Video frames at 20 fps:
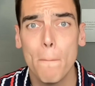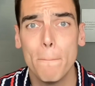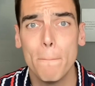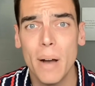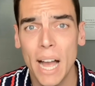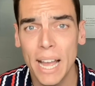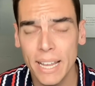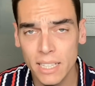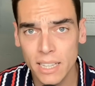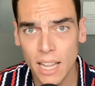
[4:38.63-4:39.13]

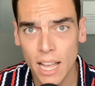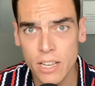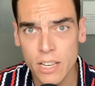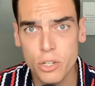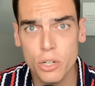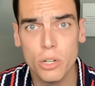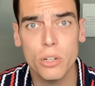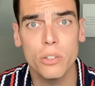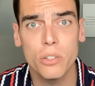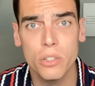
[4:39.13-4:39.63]

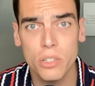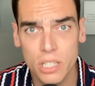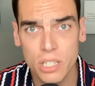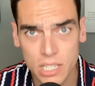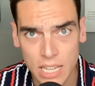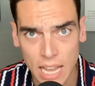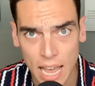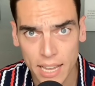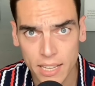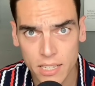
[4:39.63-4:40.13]
biological
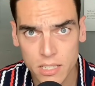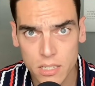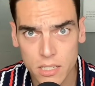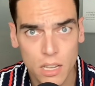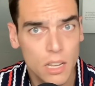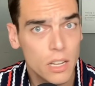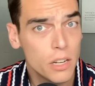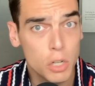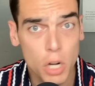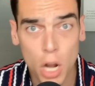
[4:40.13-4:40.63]
sex,
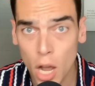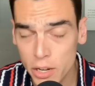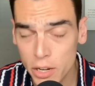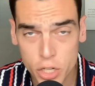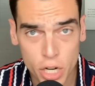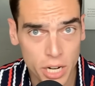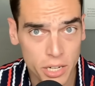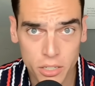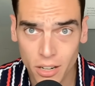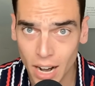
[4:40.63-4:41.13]
not
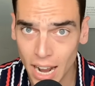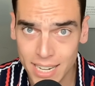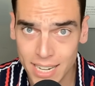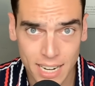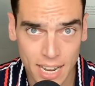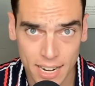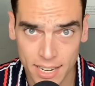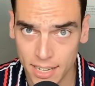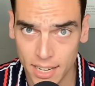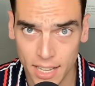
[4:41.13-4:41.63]
gender
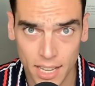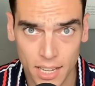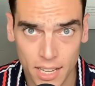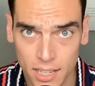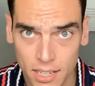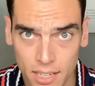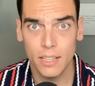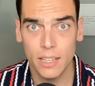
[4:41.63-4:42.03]
identity.